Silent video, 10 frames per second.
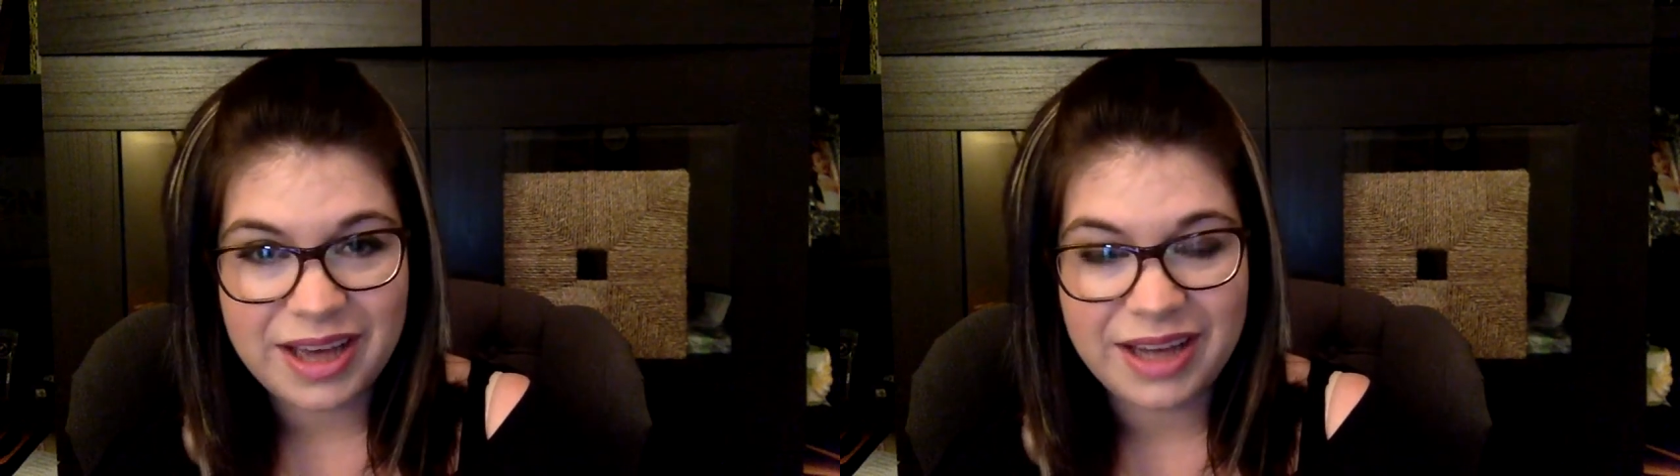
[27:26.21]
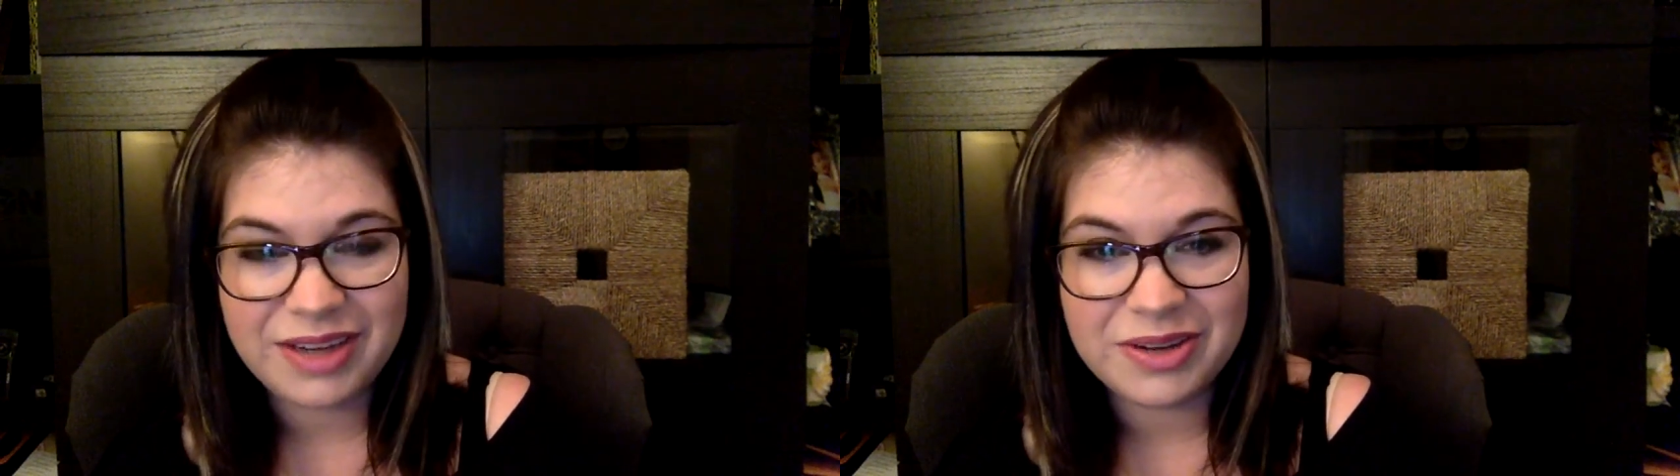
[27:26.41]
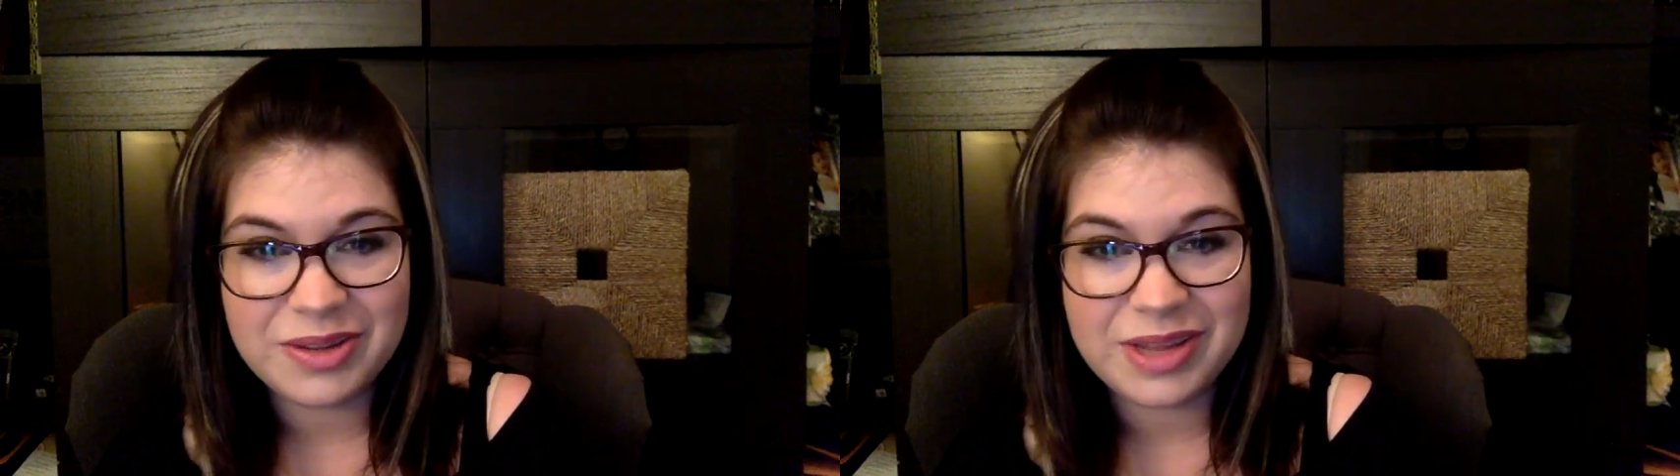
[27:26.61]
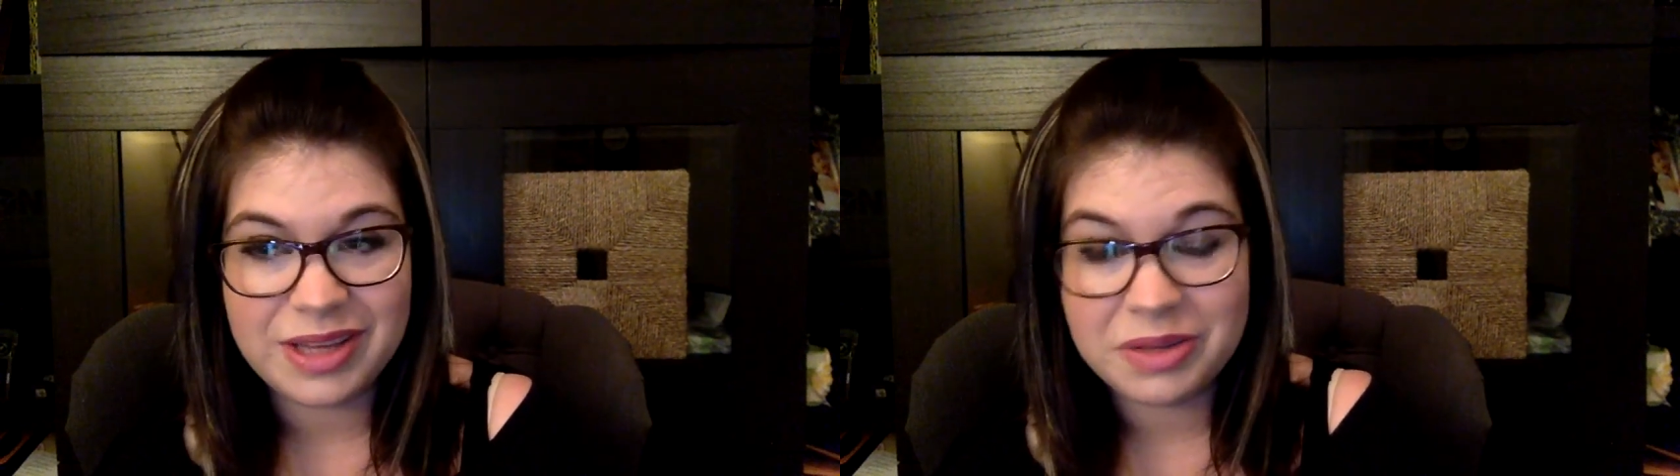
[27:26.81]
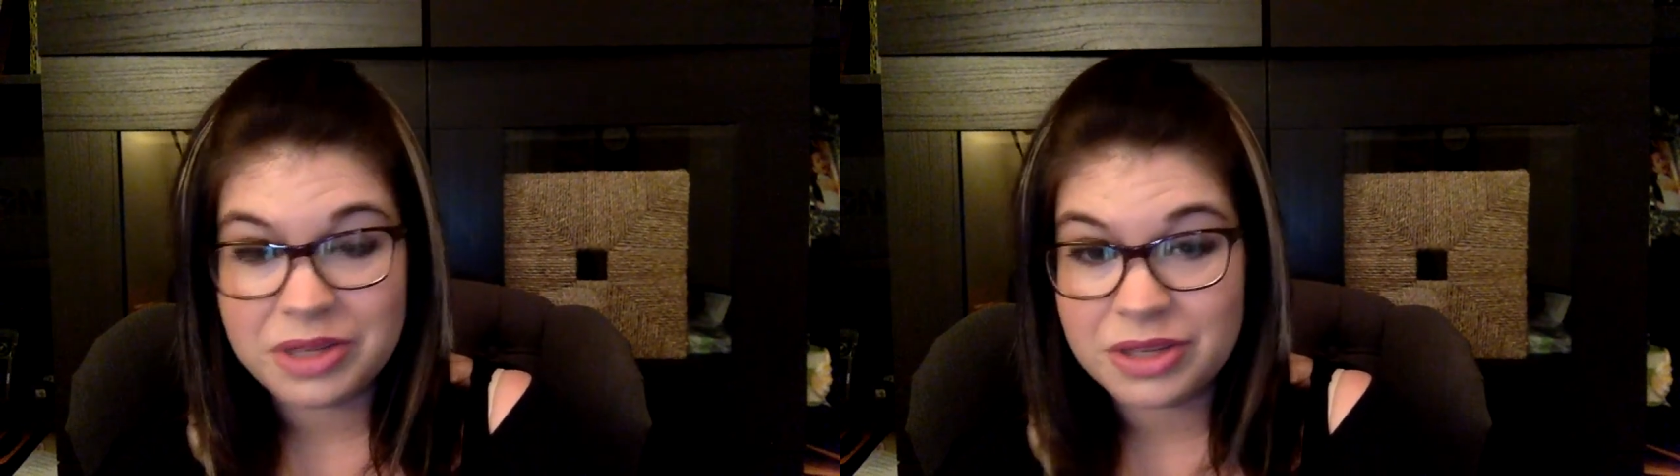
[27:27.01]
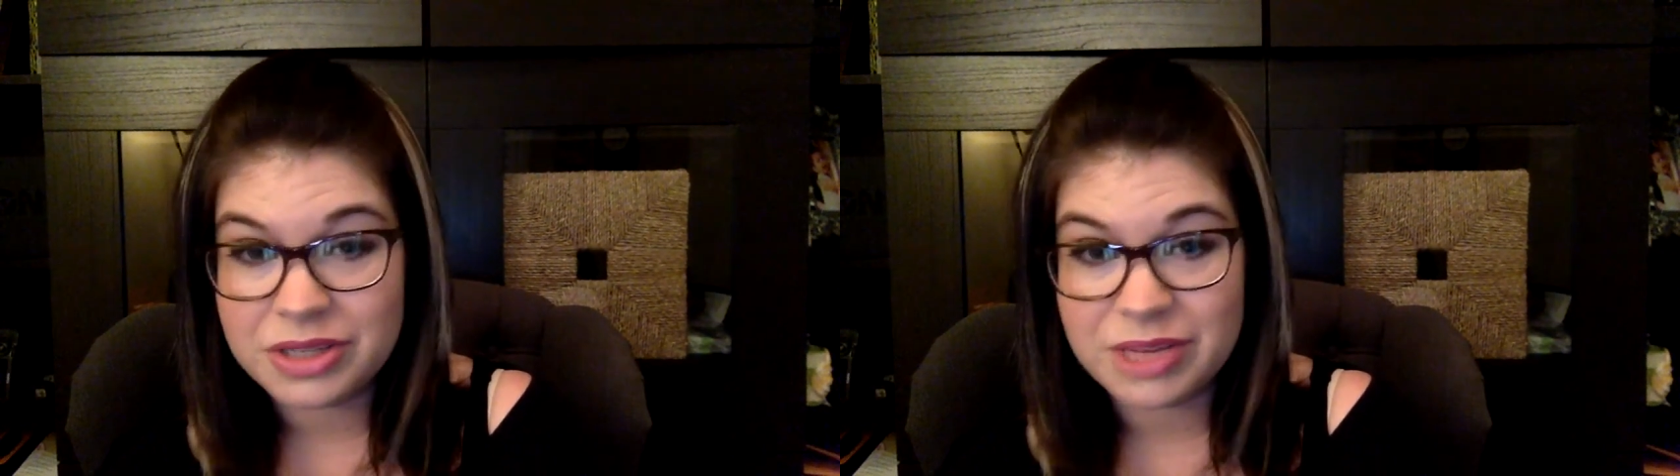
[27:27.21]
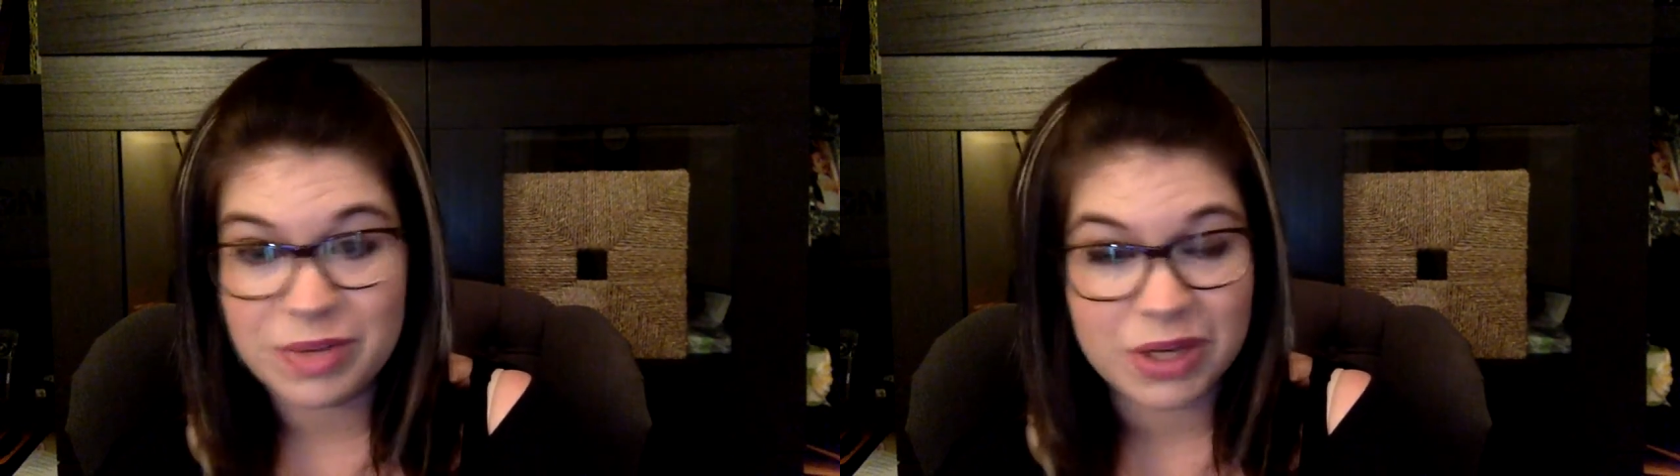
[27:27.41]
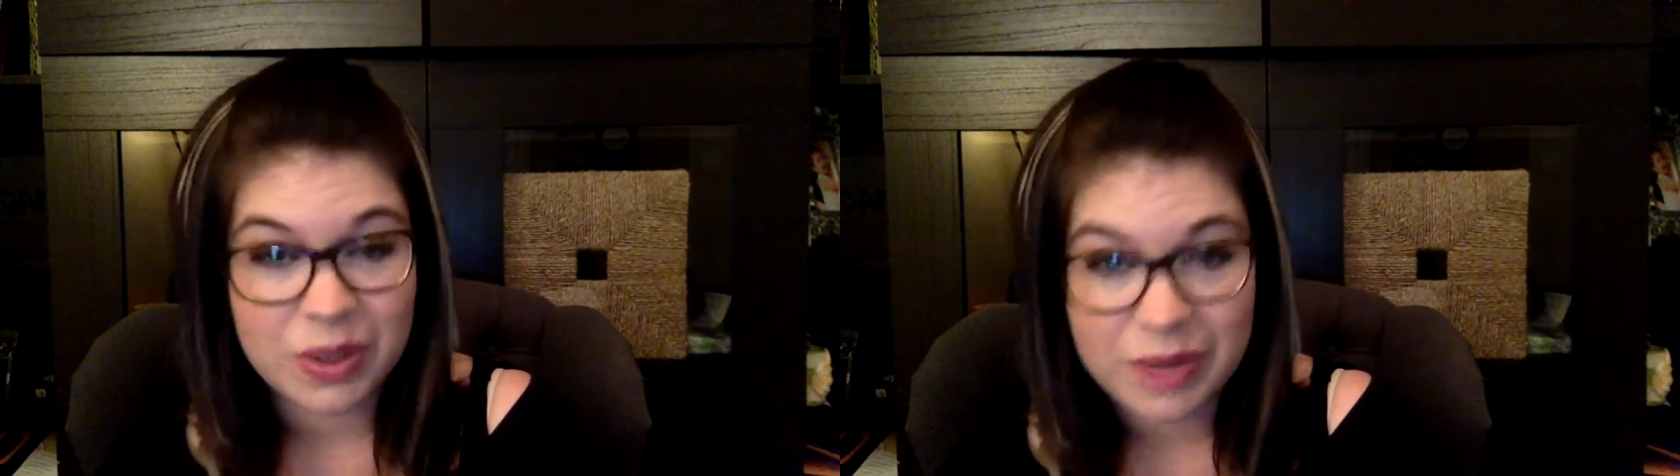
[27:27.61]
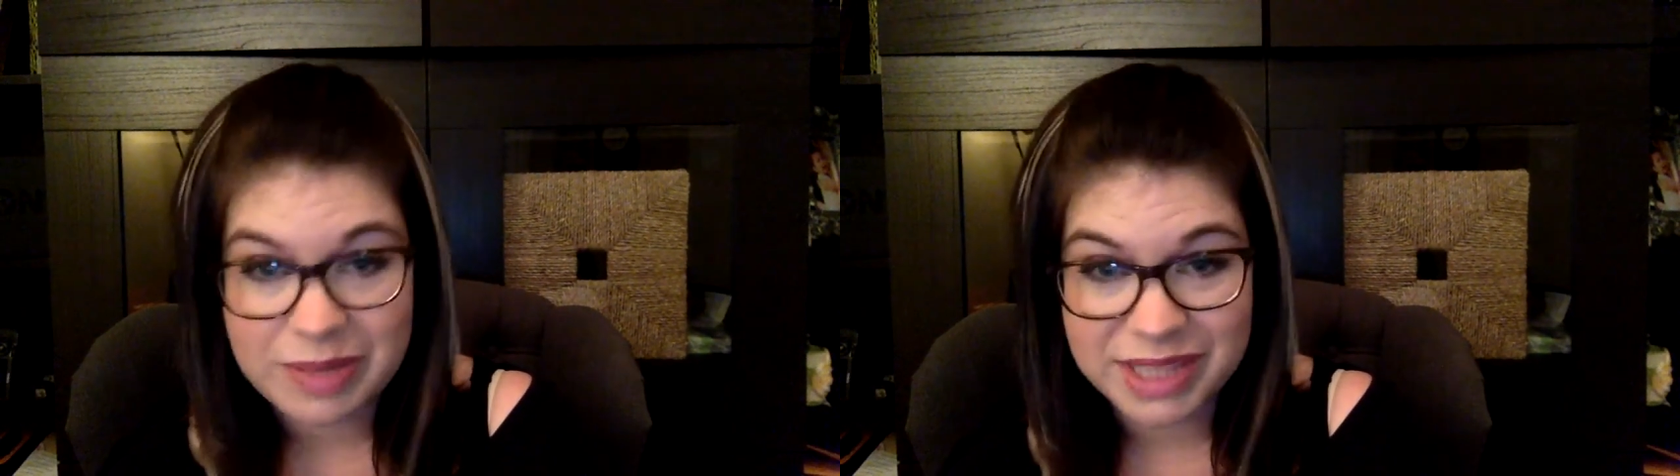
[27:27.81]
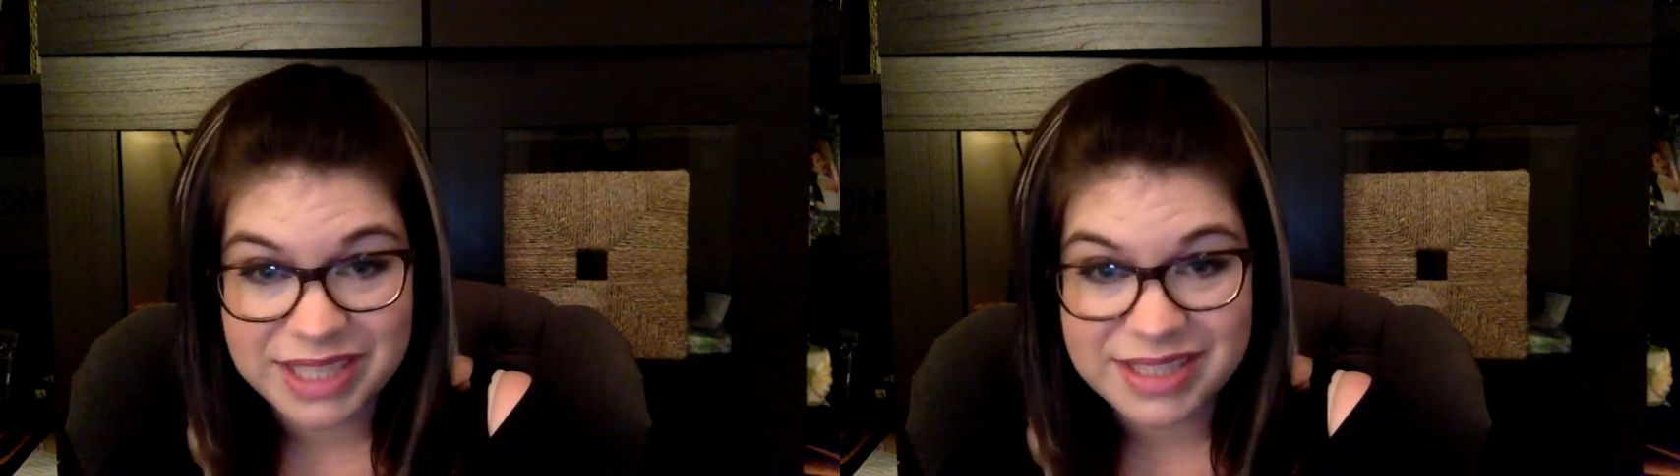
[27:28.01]
I know that you and your team are going
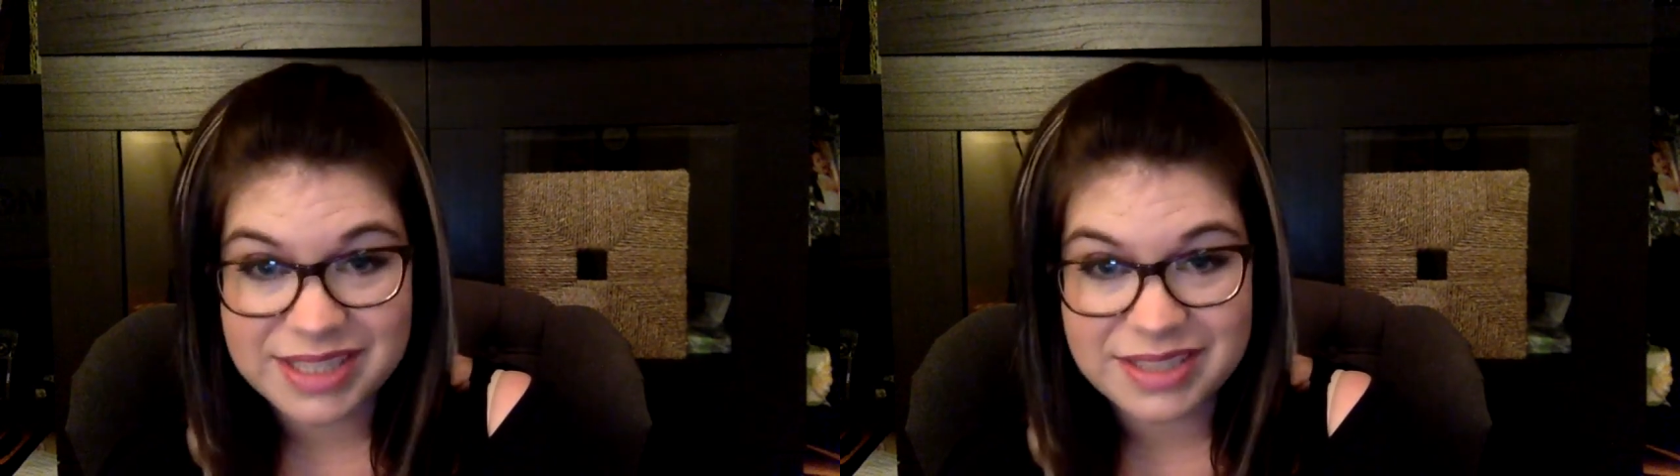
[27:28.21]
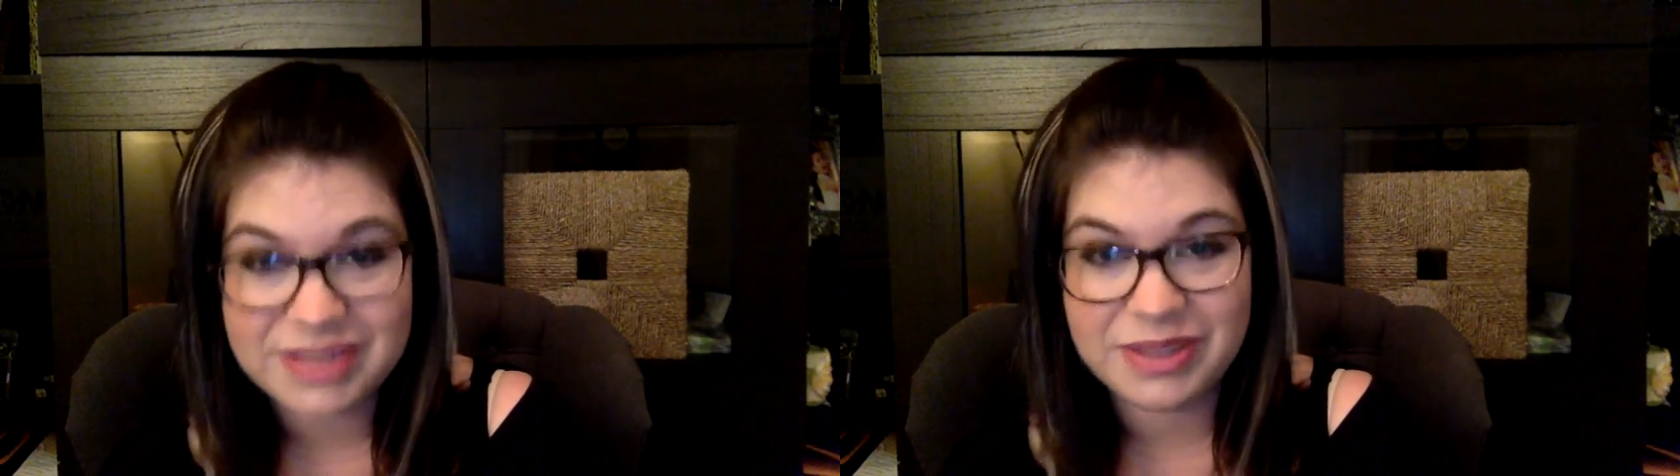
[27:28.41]
places.